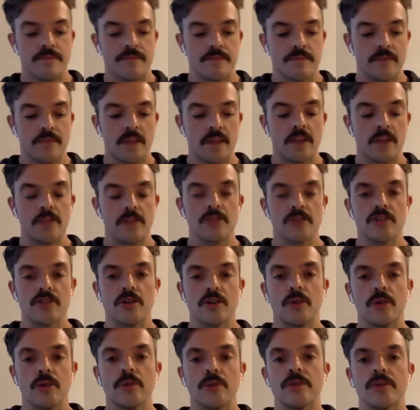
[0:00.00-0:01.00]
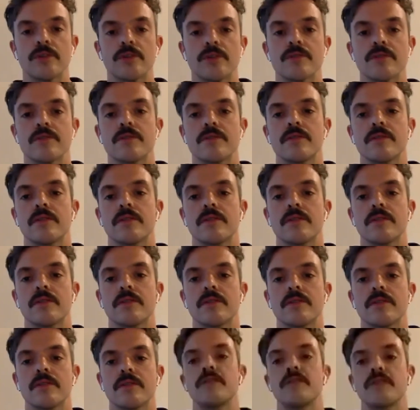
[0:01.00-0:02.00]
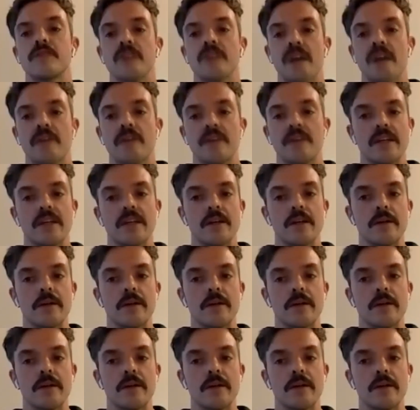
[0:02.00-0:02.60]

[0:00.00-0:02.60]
Let your shoulders feel heavy.